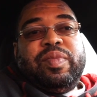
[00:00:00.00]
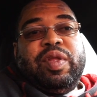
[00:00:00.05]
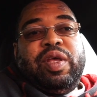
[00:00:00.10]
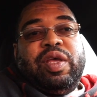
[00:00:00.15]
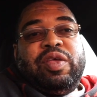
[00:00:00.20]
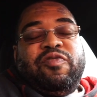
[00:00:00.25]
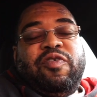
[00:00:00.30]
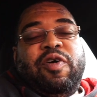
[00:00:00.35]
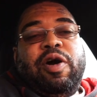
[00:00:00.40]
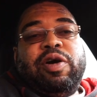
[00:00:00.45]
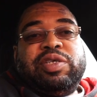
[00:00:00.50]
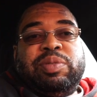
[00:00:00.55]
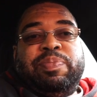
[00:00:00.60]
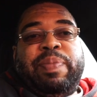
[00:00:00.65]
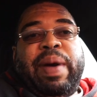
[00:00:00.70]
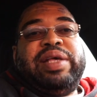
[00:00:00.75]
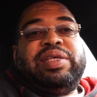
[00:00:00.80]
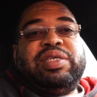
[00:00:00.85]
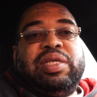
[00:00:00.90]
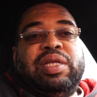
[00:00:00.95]
as far as
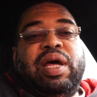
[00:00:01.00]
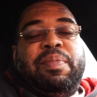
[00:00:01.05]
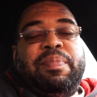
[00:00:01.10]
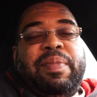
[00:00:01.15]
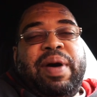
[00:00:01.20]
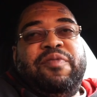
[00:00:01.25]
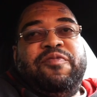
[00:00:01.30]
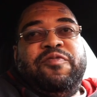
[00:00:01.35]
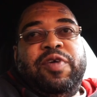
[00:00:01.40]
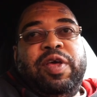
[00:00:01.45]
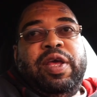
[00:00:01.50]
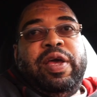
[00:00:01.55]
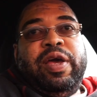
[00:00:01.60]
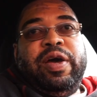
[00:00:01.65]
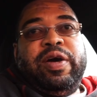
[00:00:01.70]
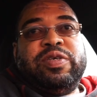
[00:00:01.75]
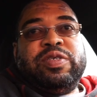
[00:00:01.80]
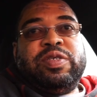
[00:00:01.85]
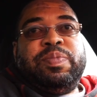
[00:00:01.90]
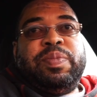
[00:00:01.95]
spicing up my
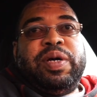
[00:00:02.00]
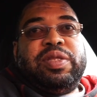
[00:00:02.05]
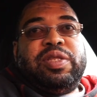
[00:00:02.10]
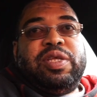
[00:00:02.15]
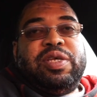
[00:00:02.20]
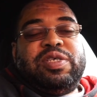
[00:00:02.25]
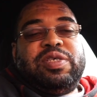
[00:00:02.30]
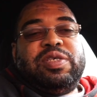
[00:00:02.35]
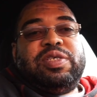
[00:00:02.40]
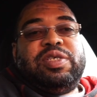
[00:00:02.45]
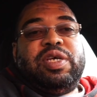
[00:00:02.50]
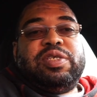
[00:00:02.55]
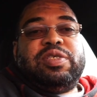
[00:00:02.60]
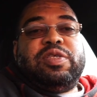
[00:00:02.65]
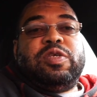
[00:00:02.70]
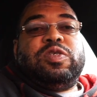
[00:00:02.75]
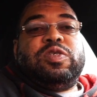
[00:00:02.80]
videos. But this is just a